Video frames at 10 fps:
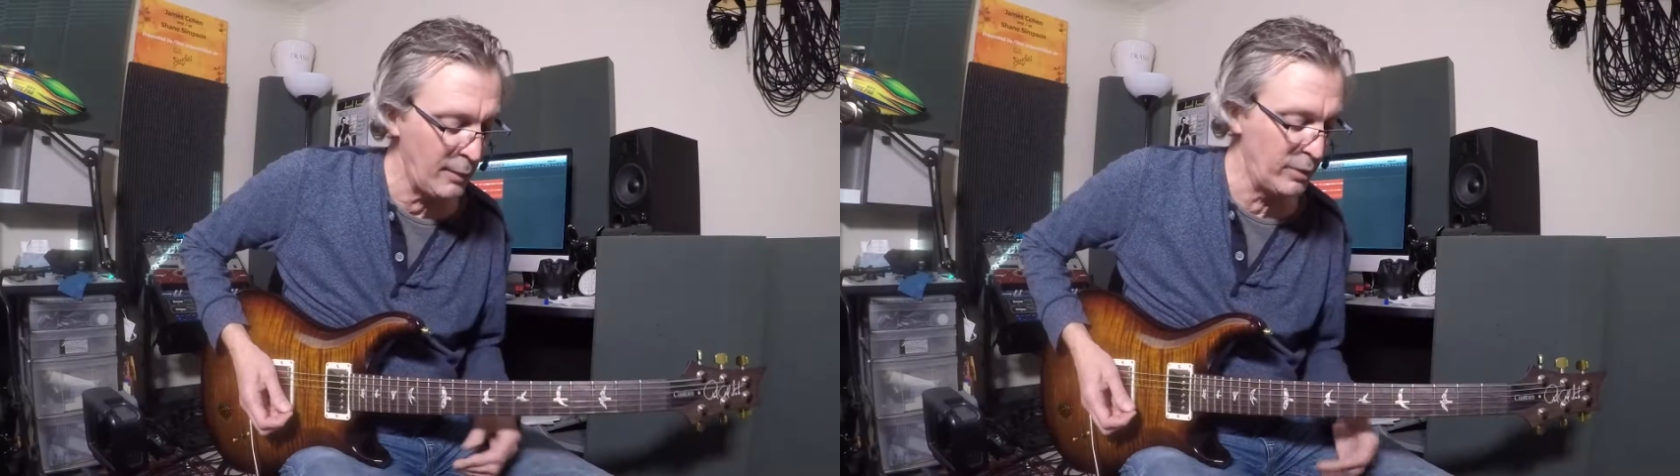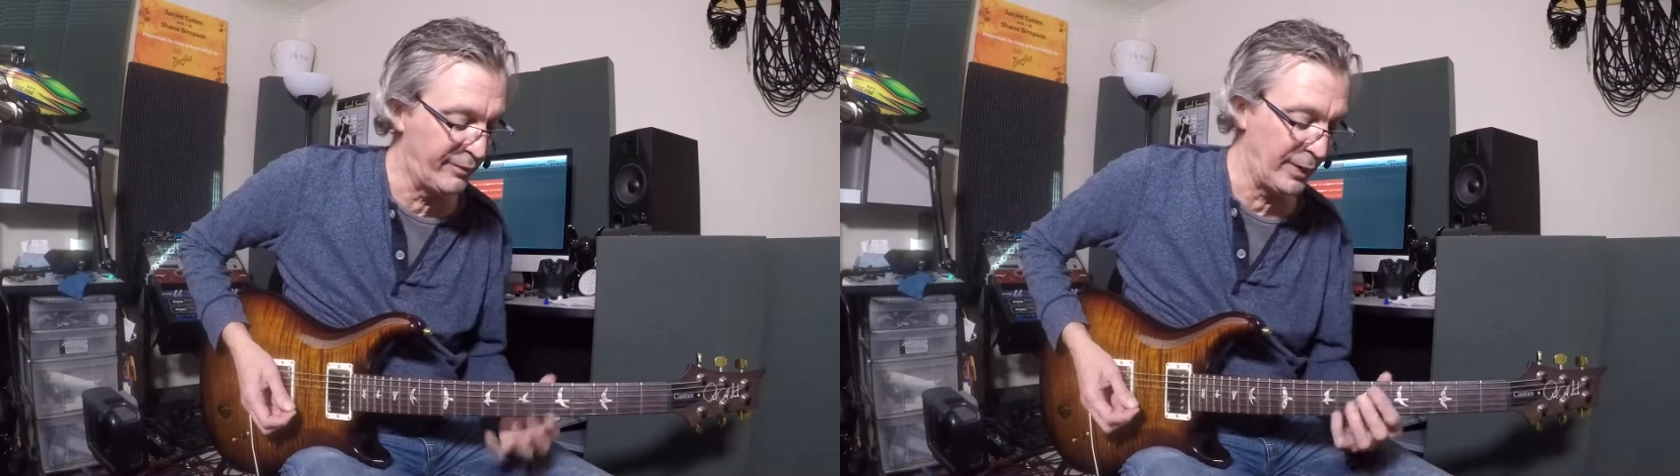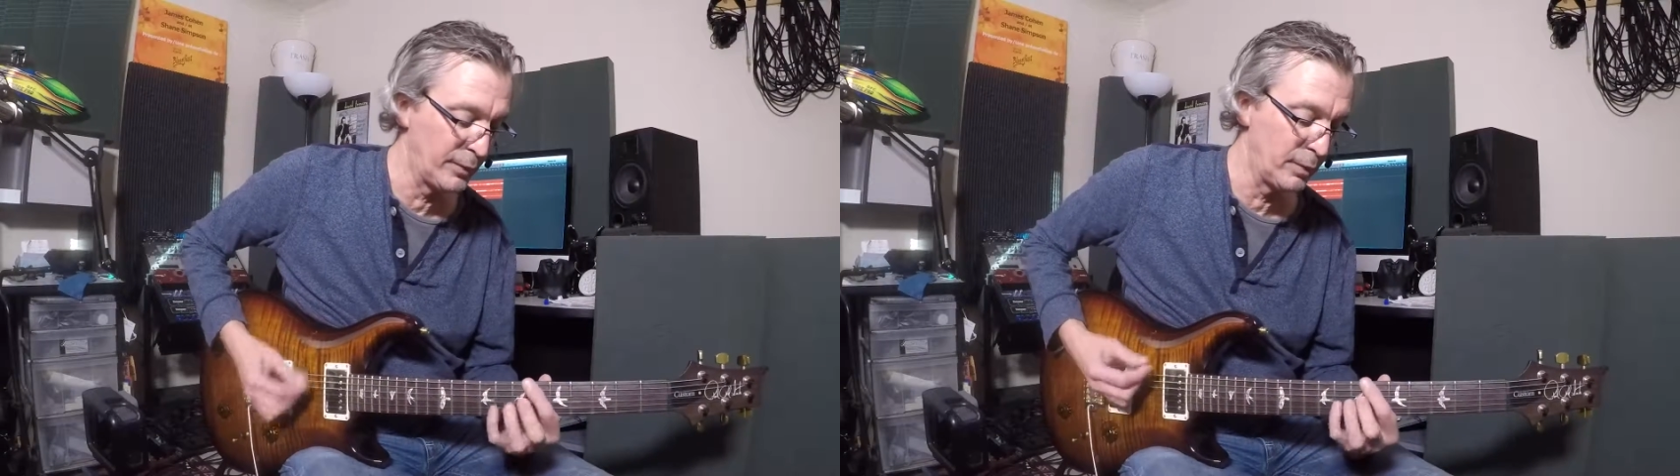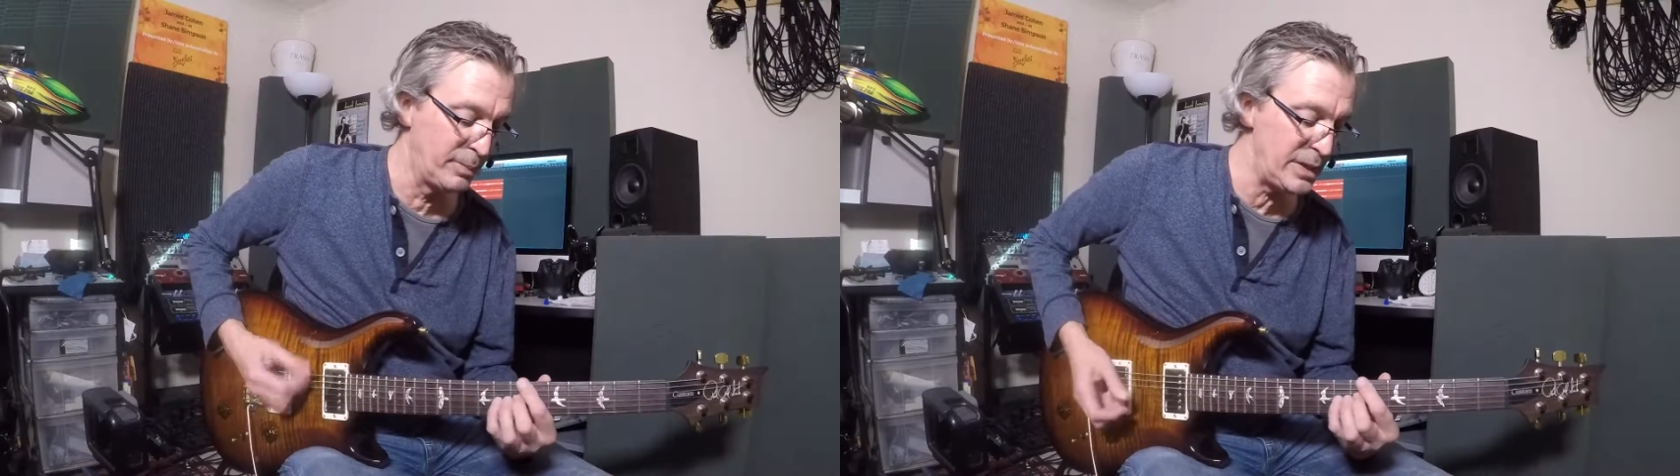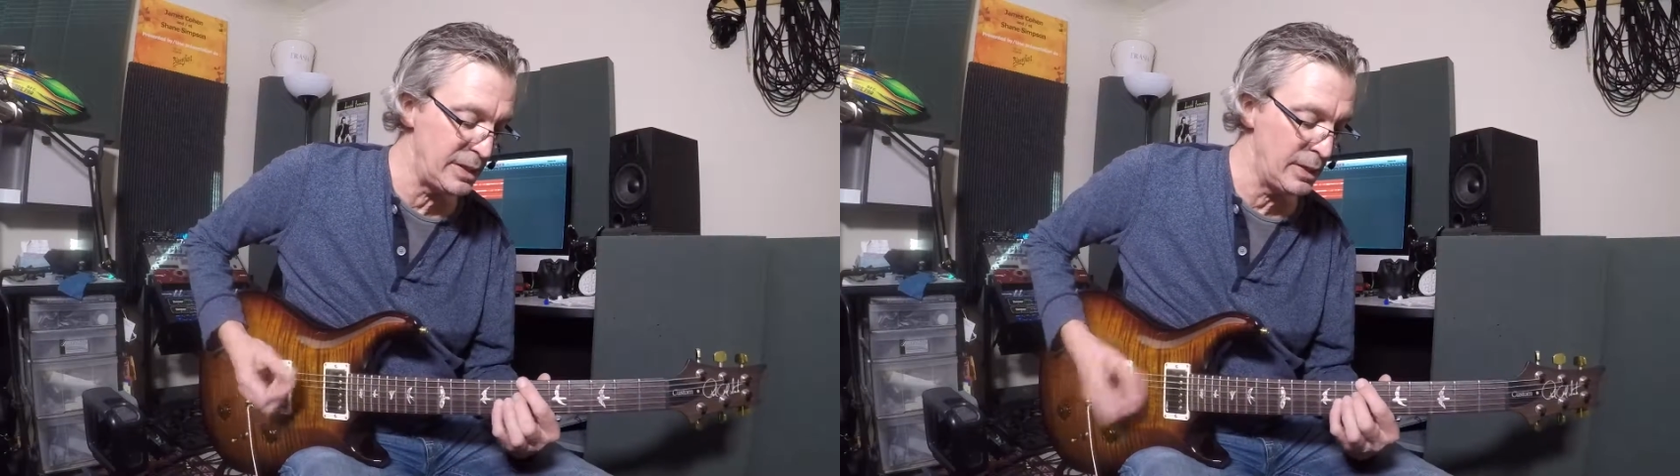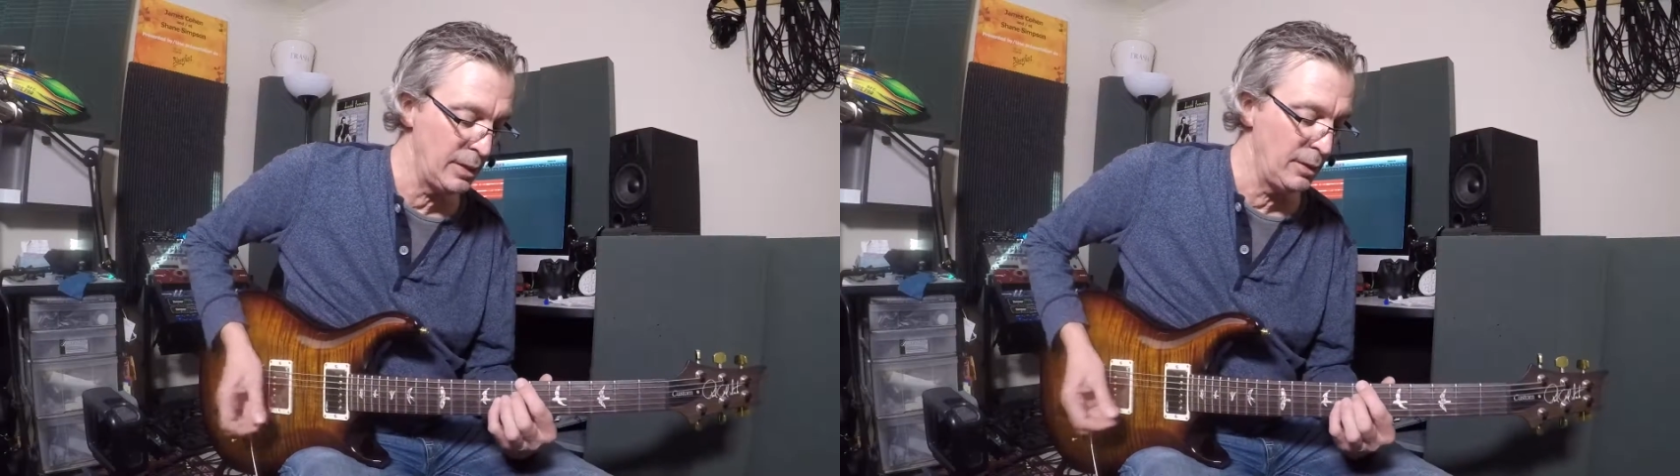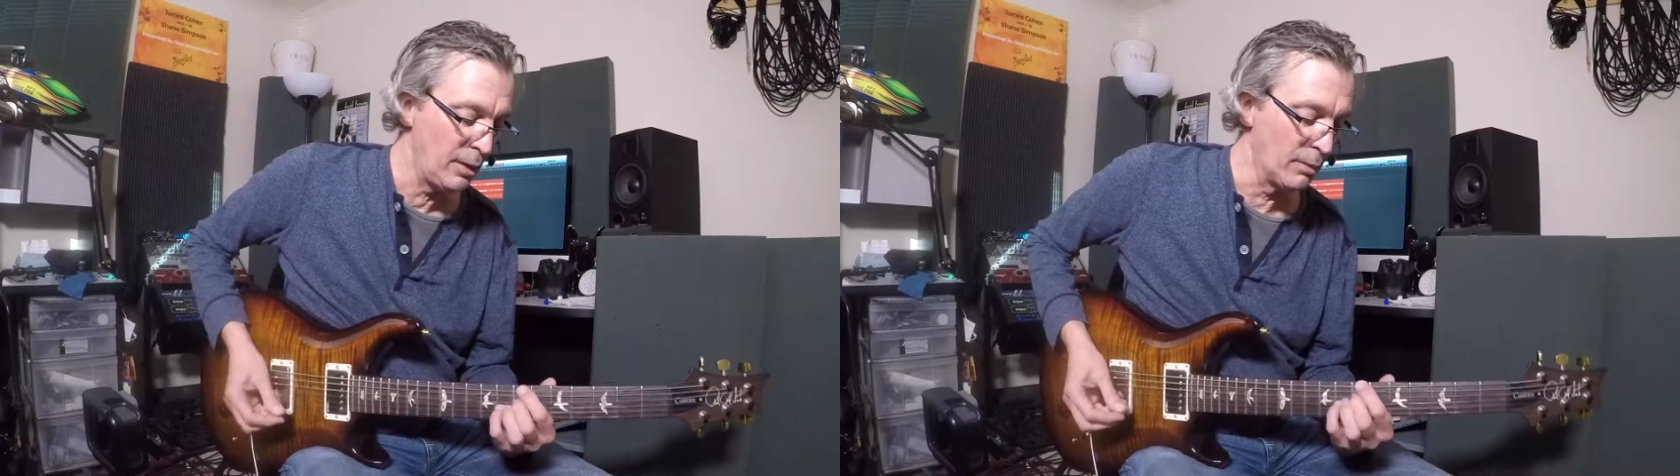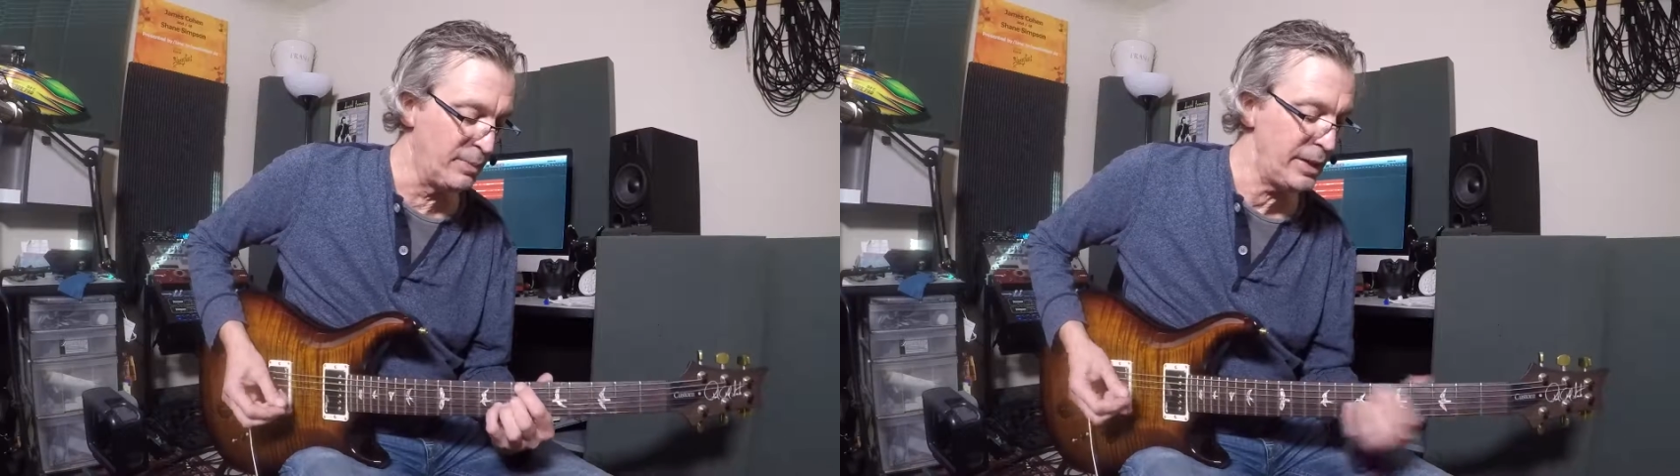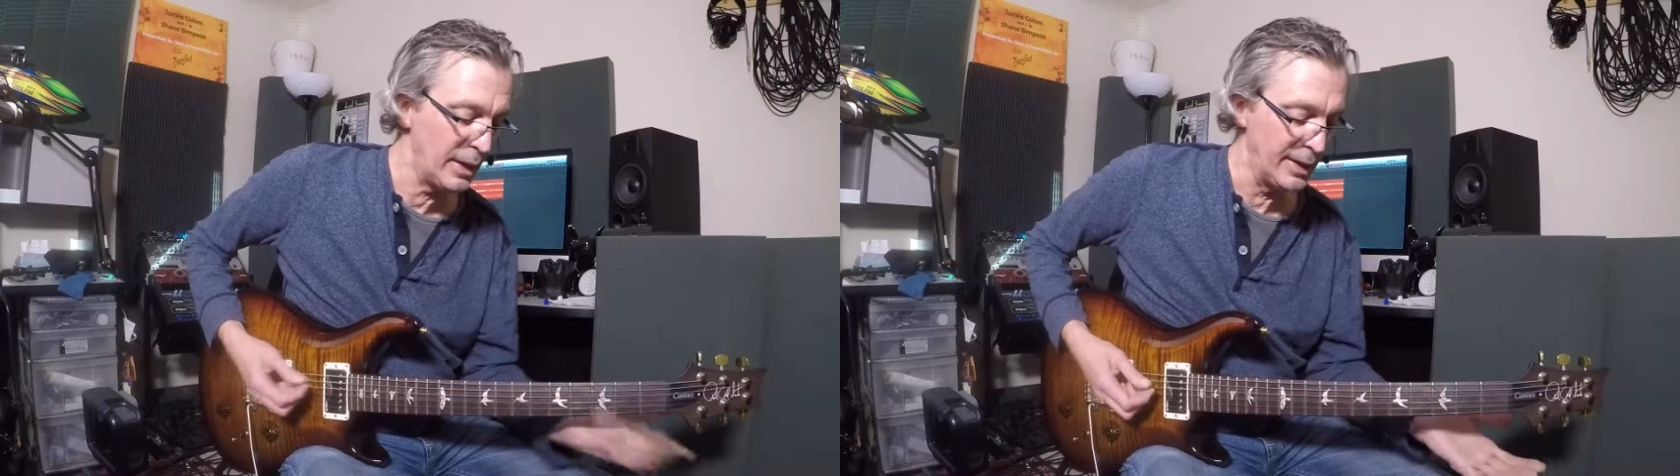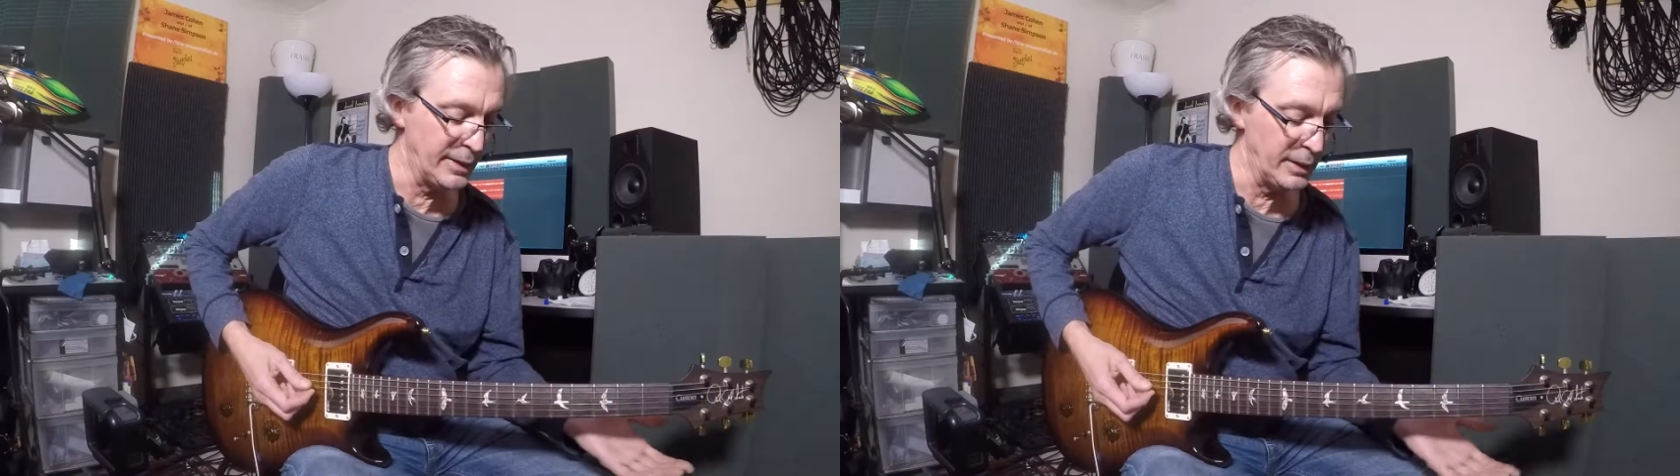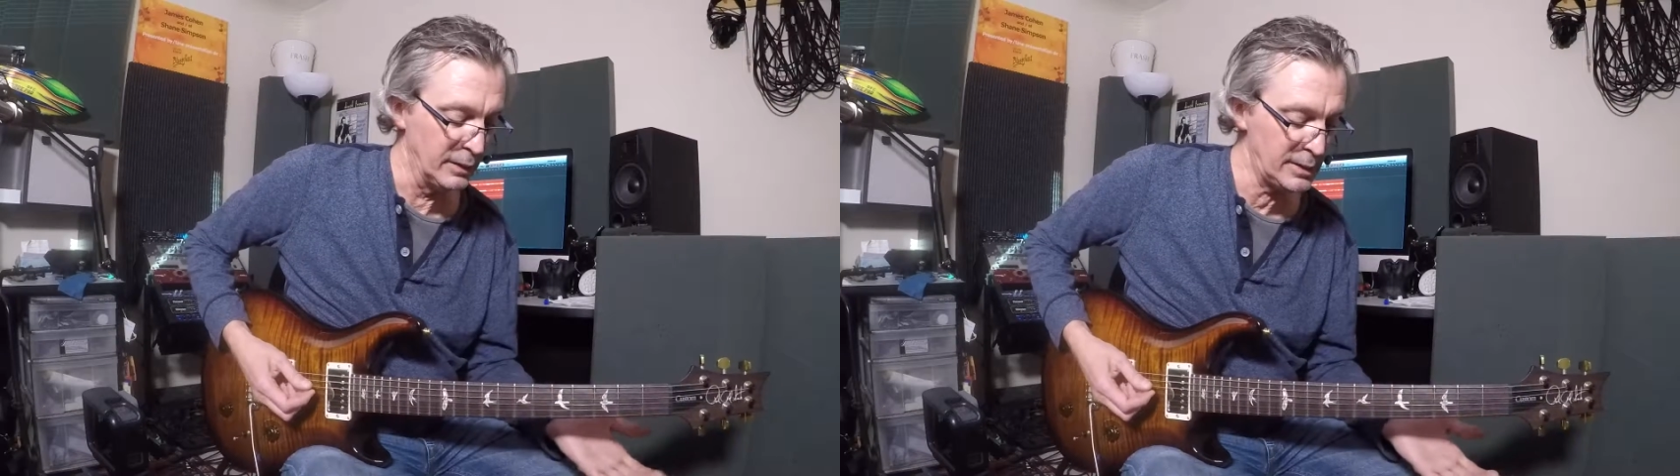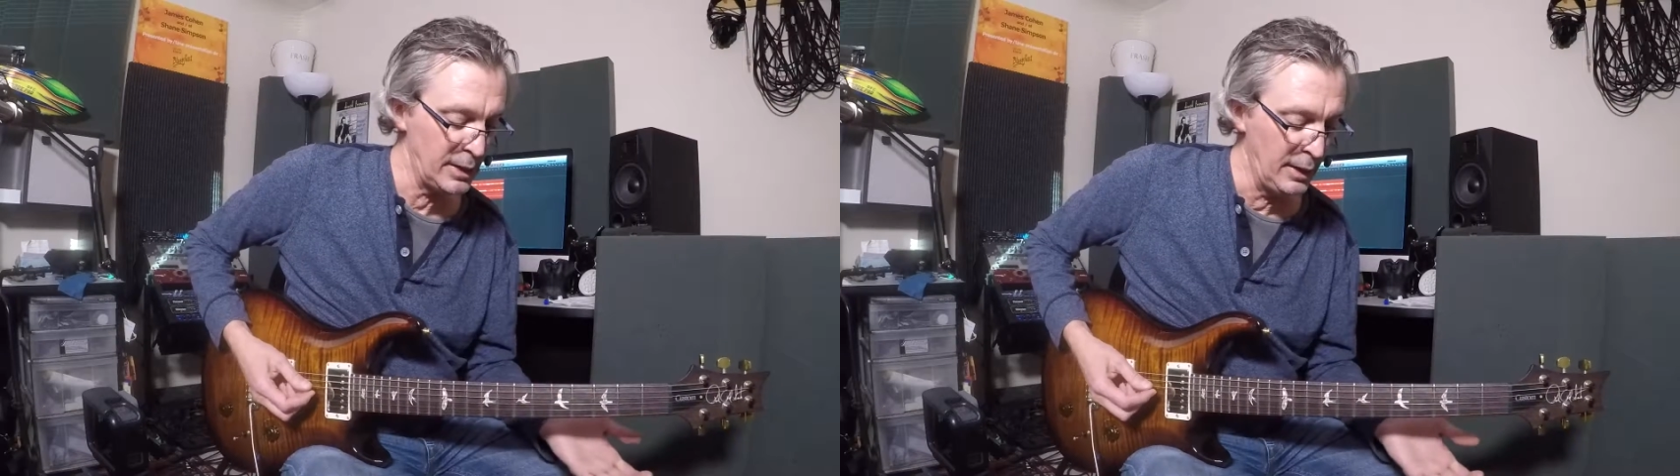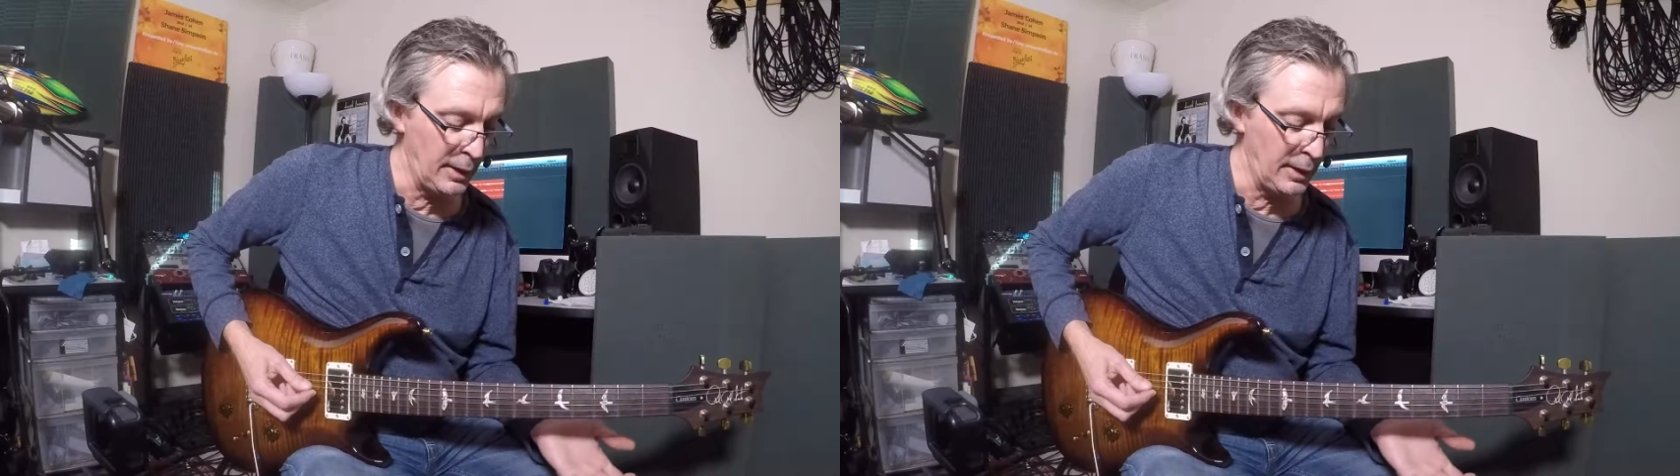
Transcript: We found our B ideas.